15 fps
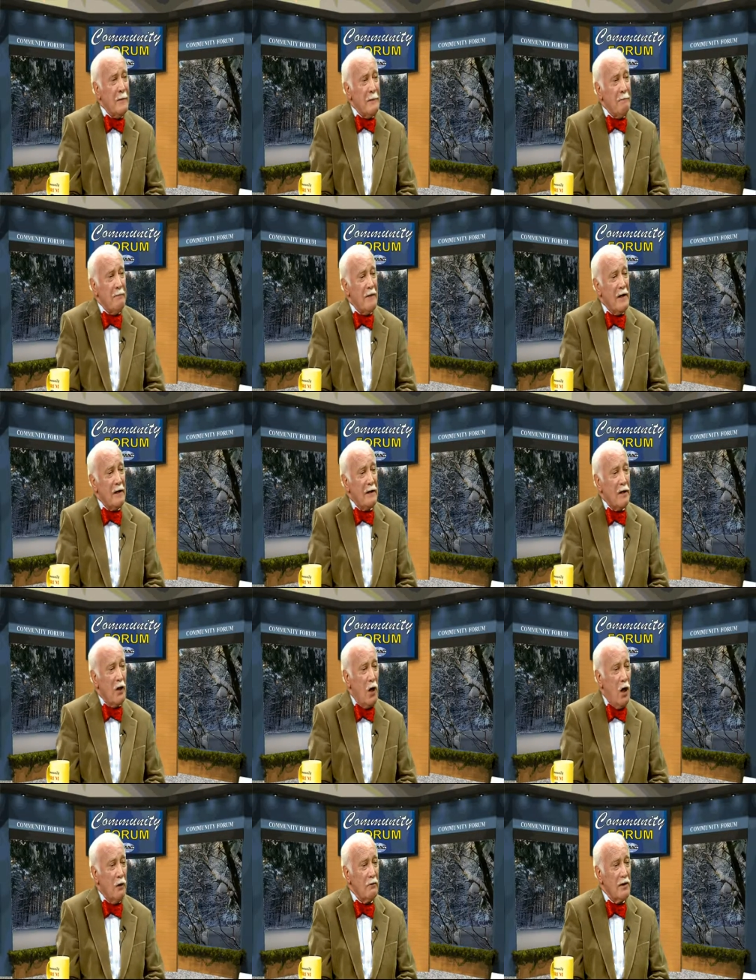that the
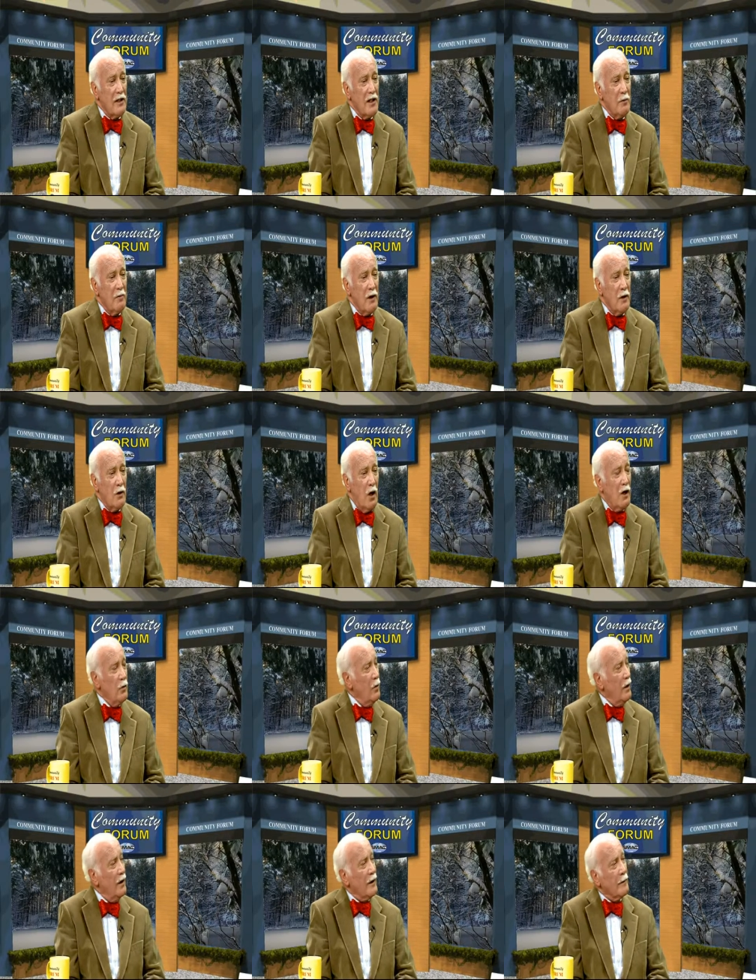Congress has been
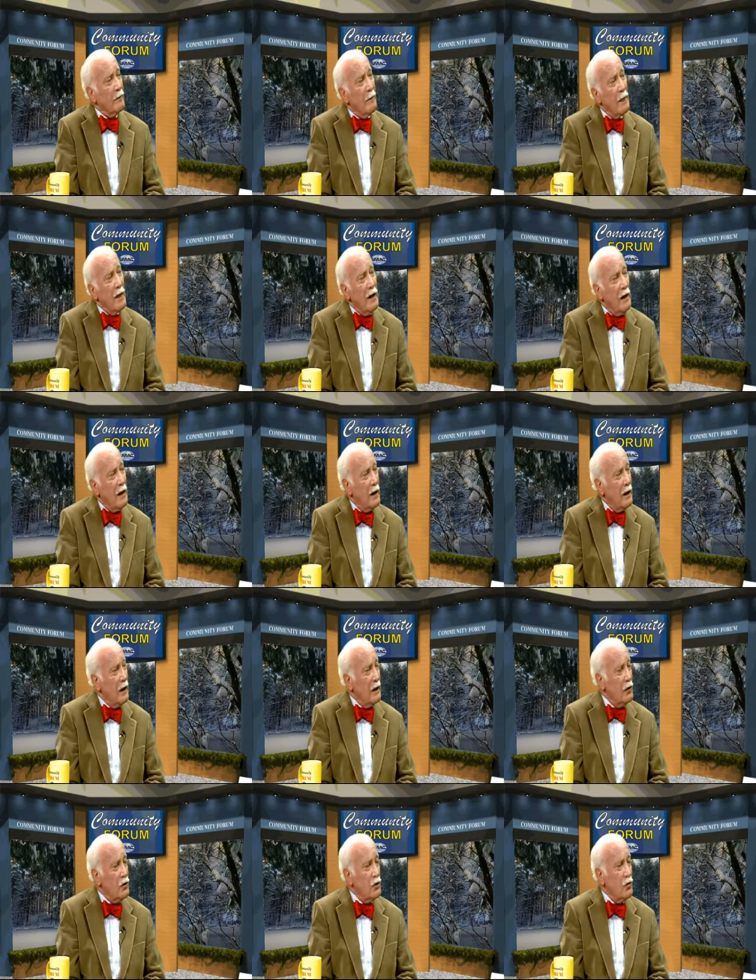unwilling
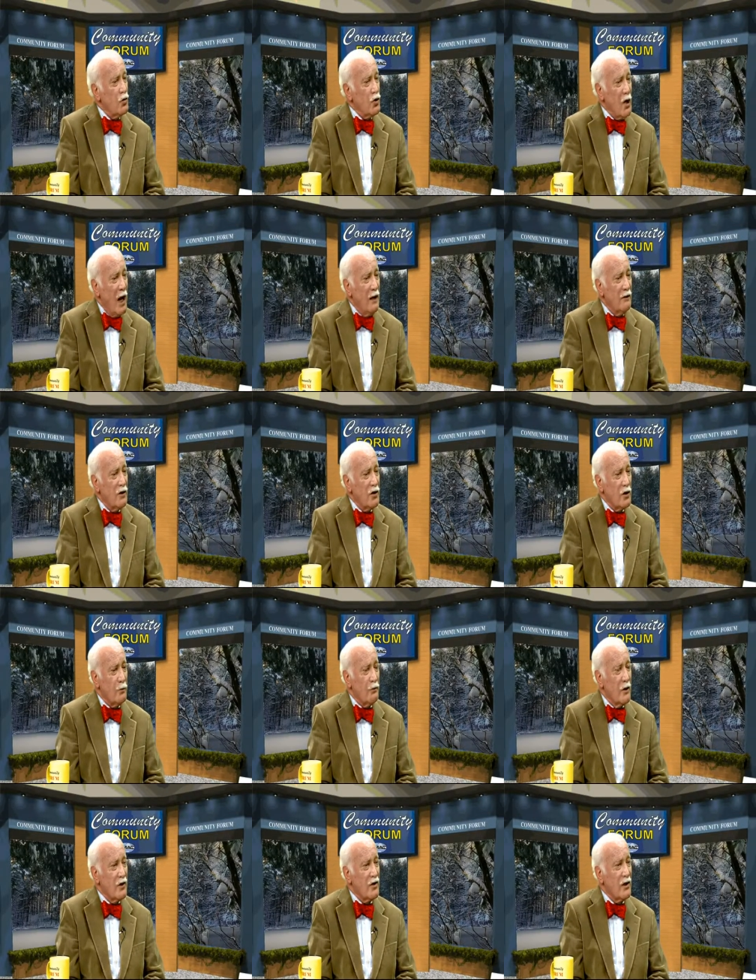uh, to challenge the
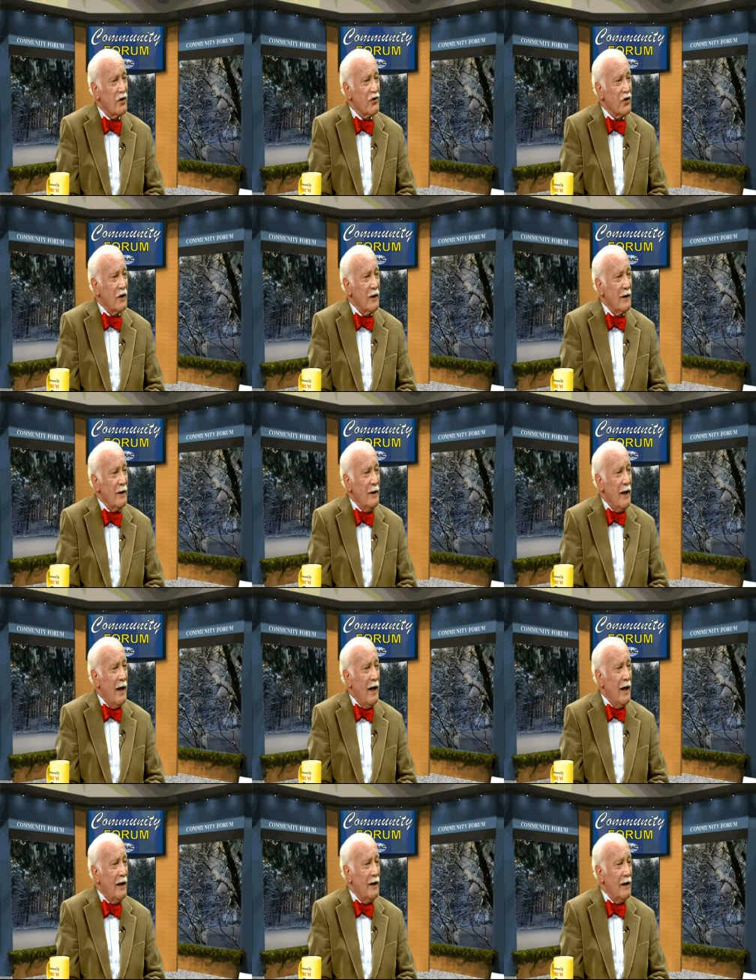presidency.
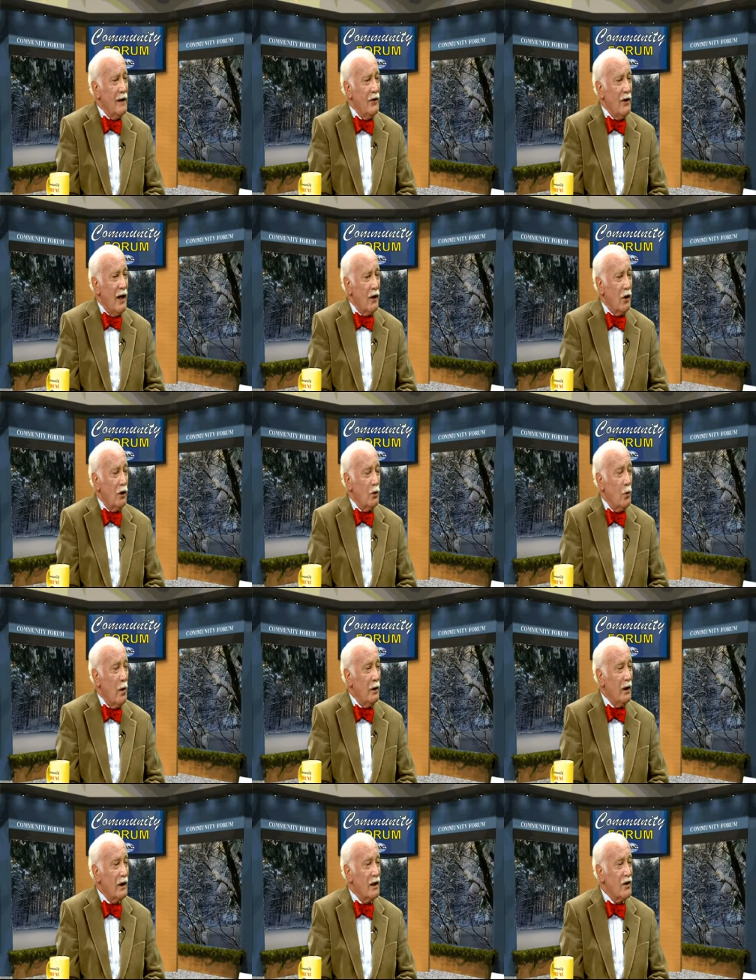And in that
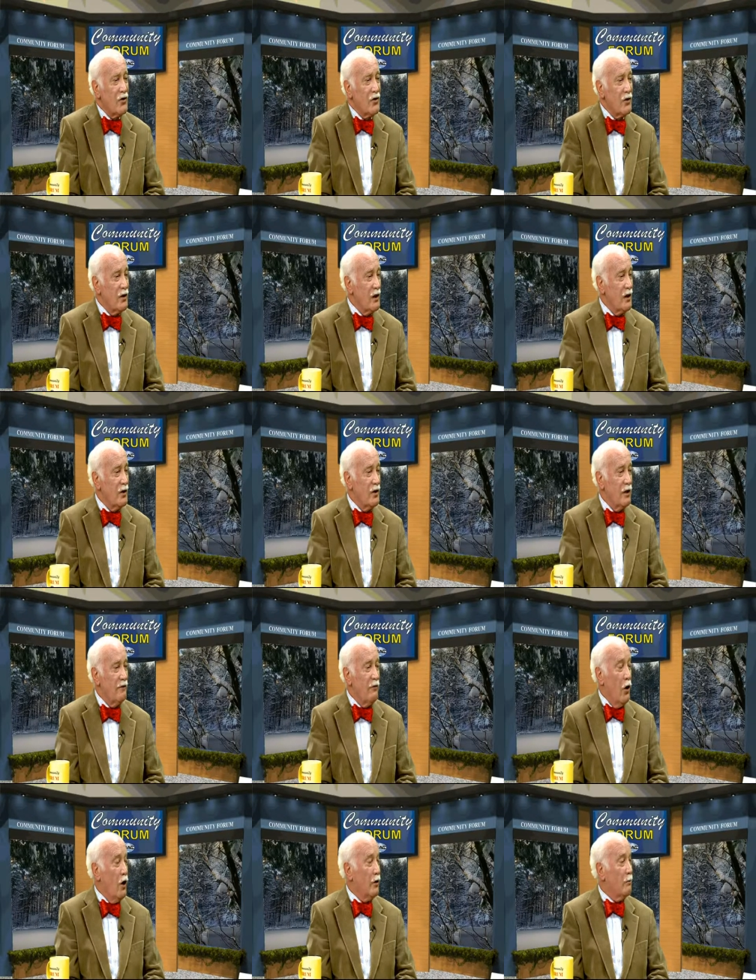unwillingness, the
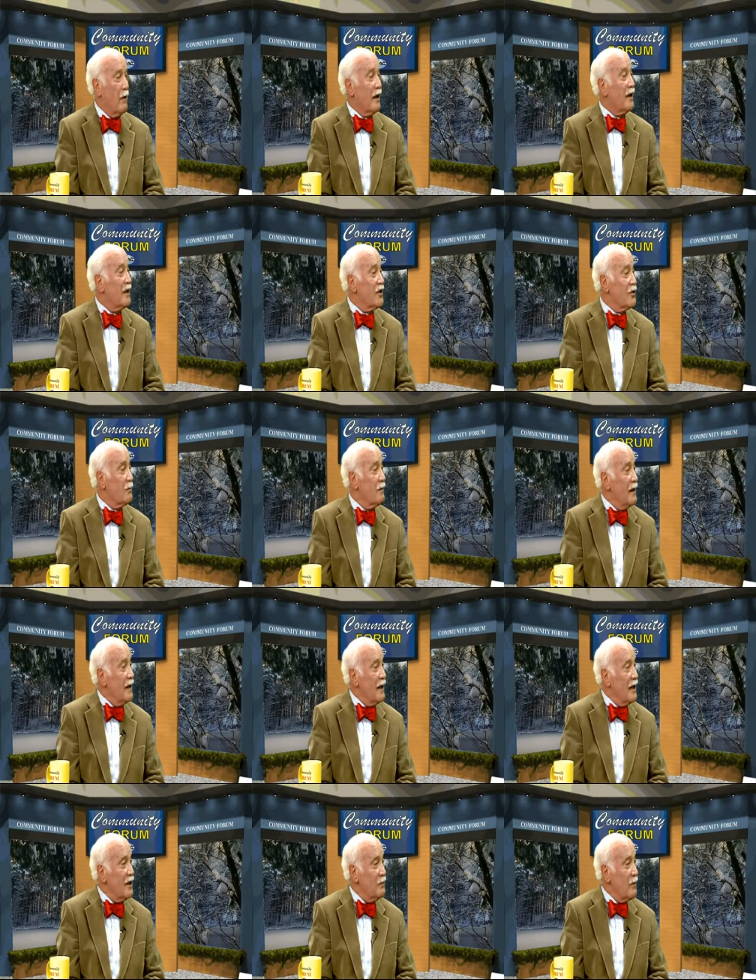default mechanism
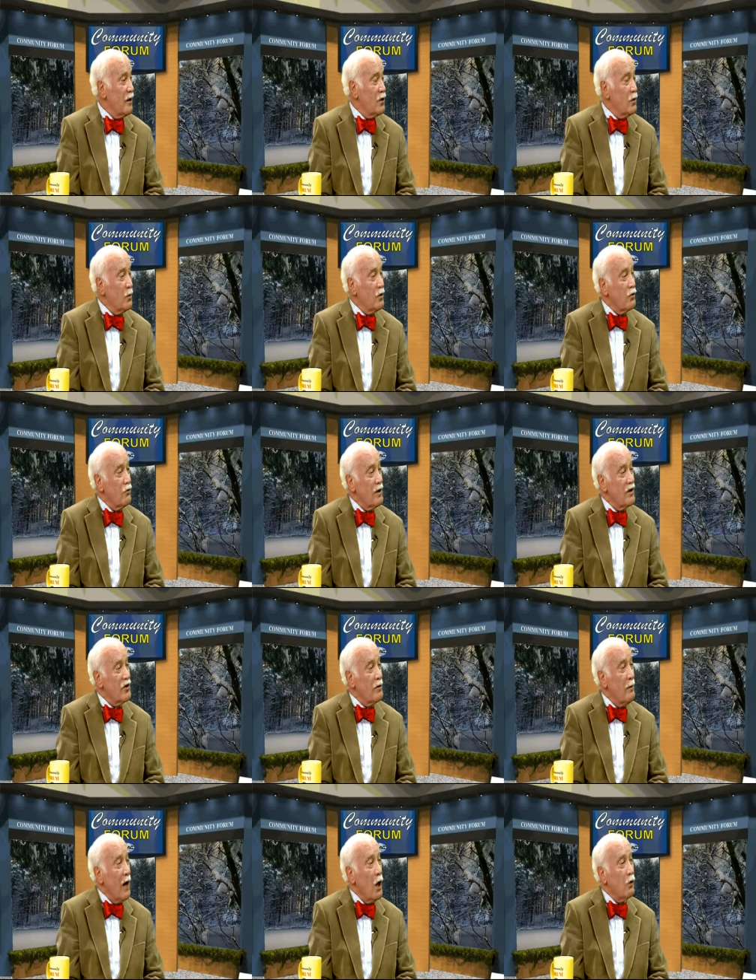has been to increase
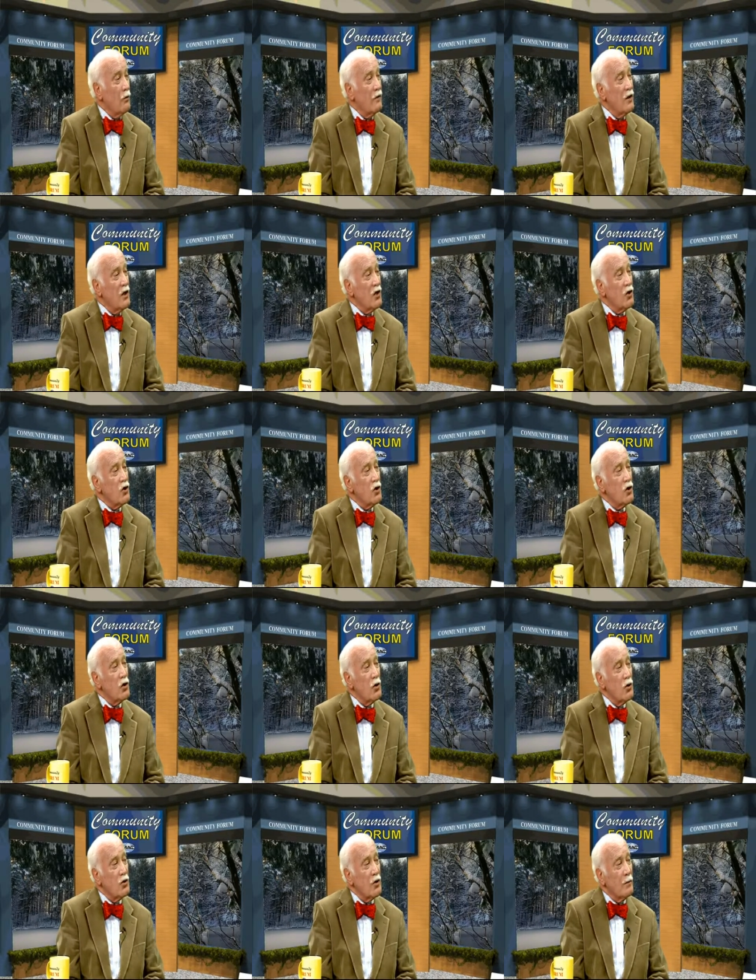the power of the
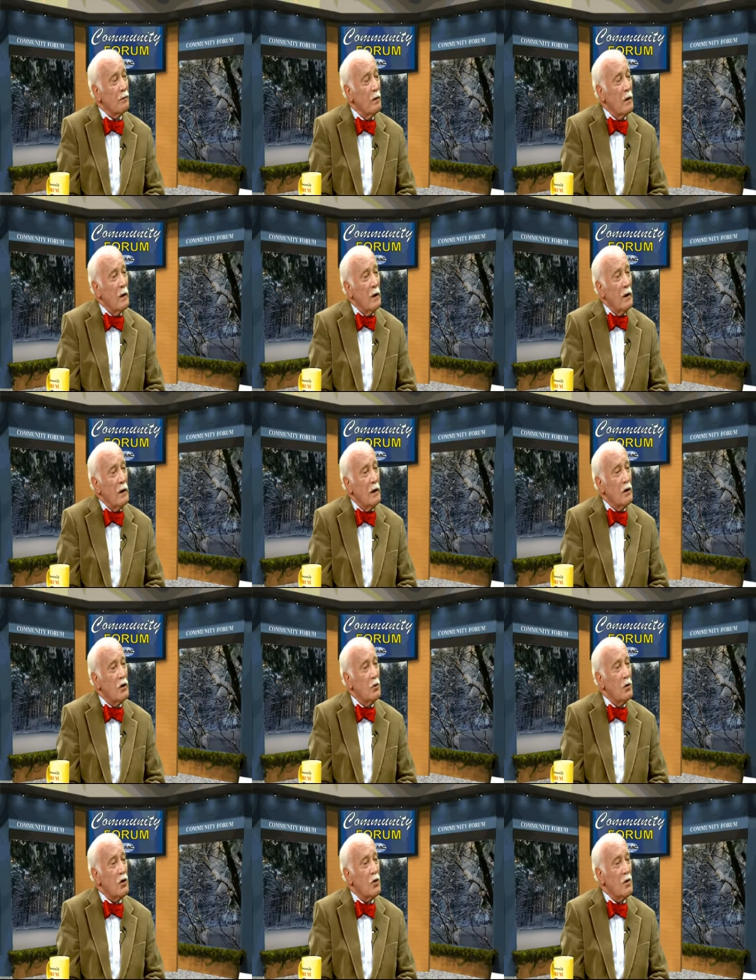institution, uh, to
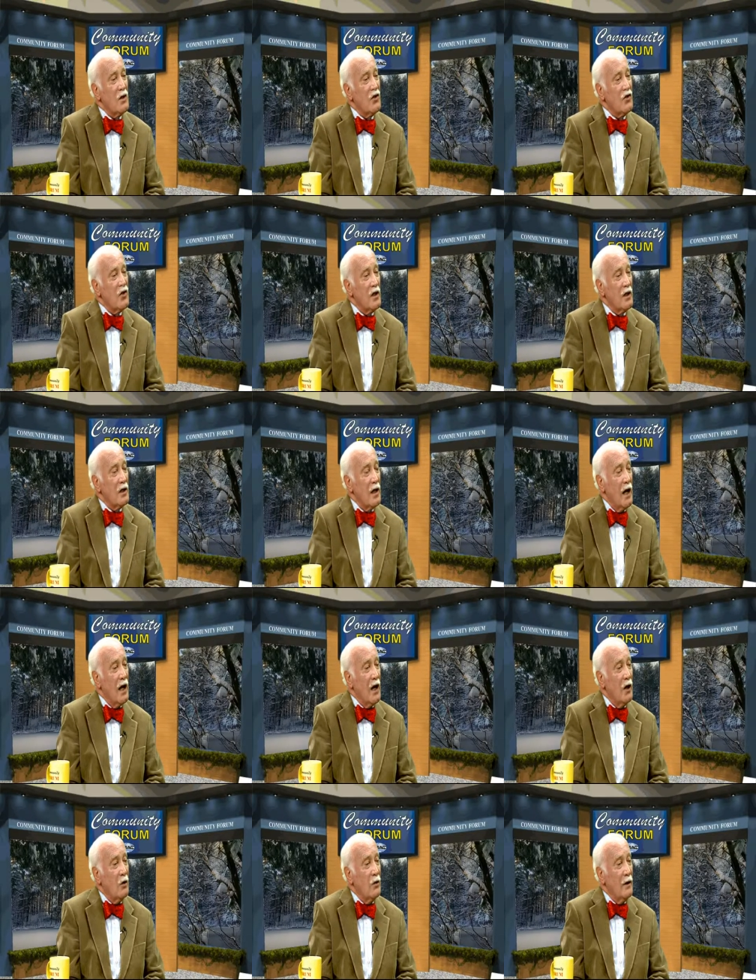which we see it now.